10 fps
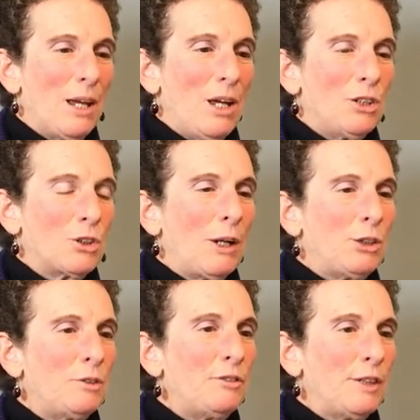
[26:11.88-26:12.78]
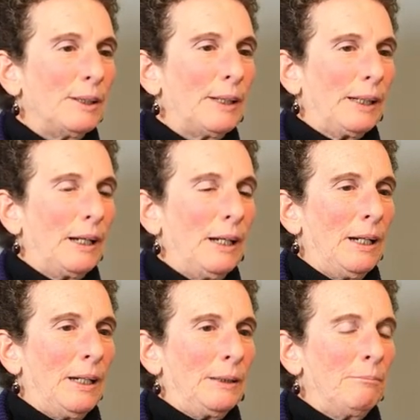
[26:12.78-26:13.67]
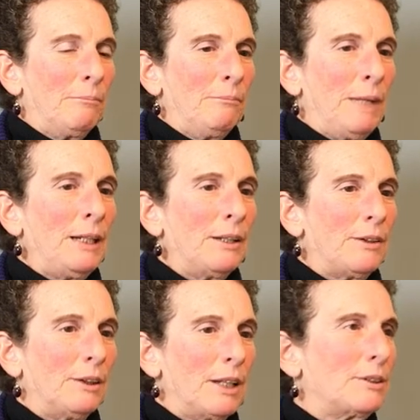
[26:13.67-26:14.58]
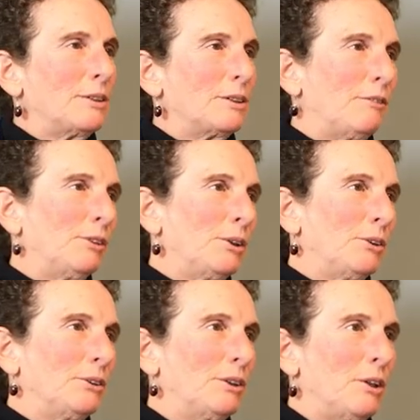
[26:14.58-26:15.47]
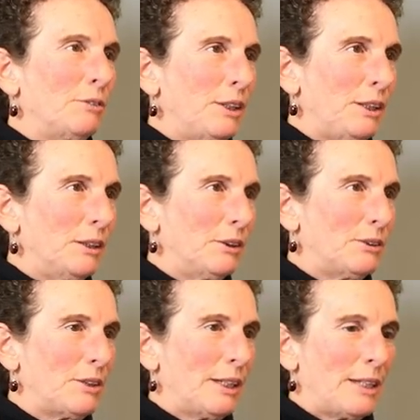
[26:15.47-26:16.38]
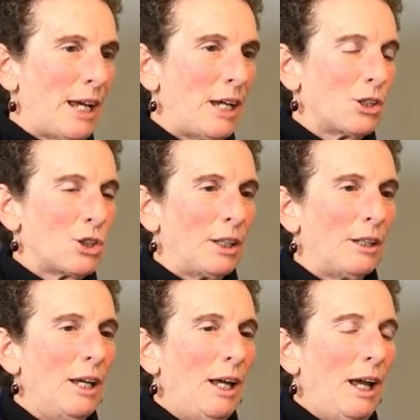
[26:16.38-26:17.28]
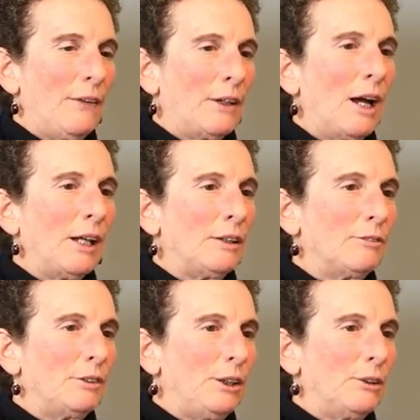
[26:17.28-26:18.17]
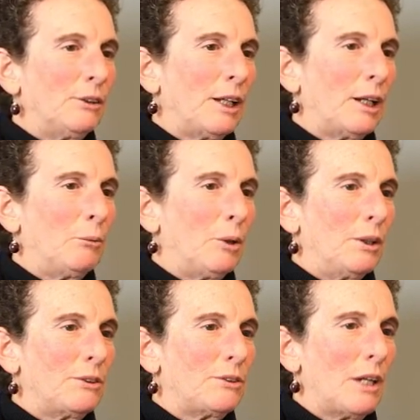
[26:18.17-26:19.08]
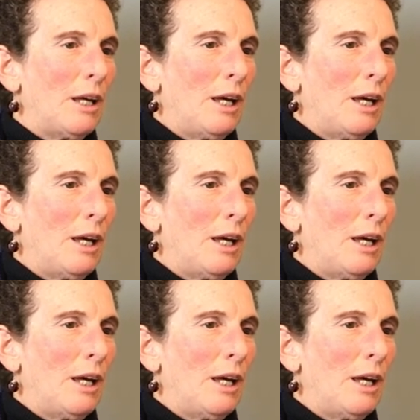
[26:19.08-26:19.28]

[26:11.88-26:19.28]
So I do feel like many of the lessons I've learned over the years at Dash and the kind of leader that I was